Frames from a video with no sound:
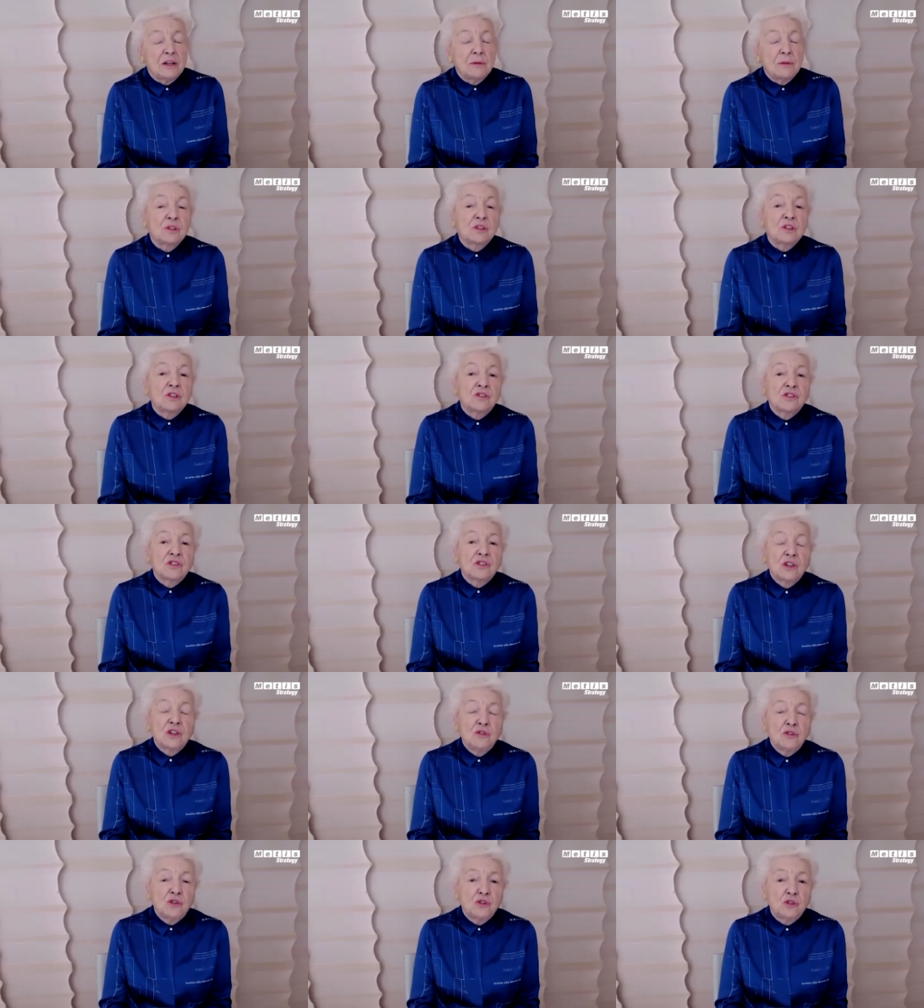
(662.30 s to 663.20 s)
it was a
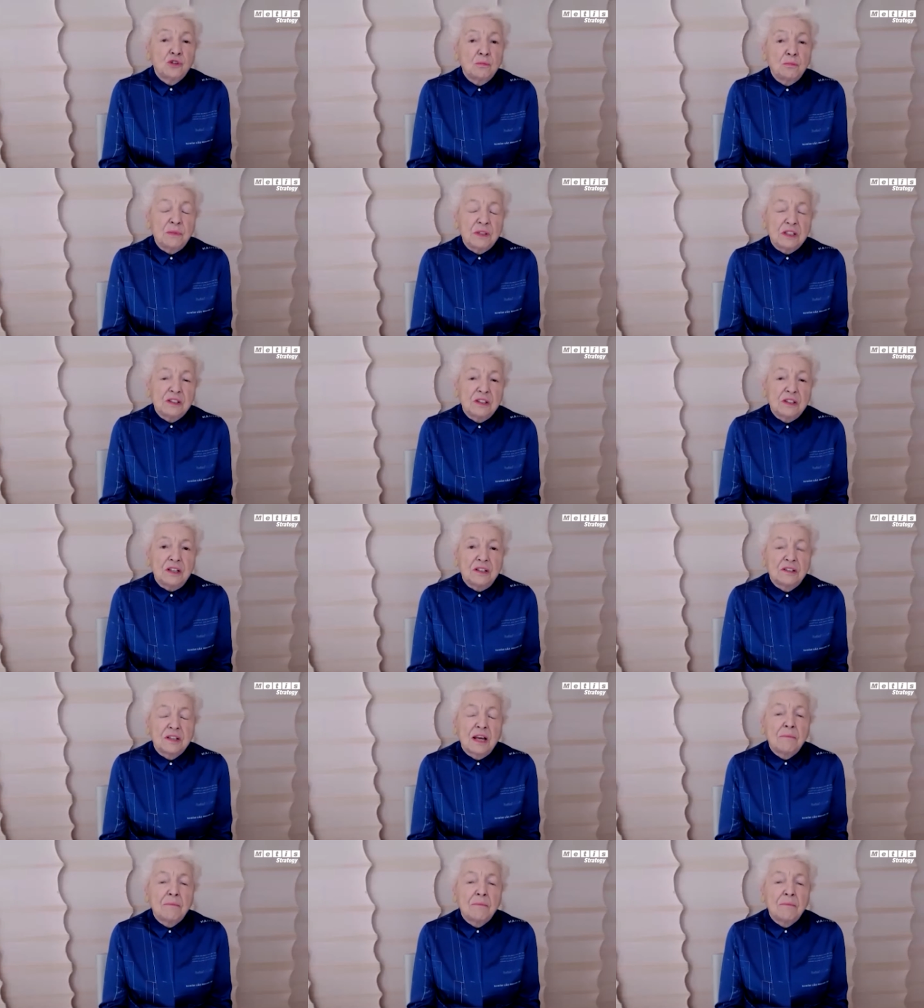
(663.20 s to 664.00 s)
social business.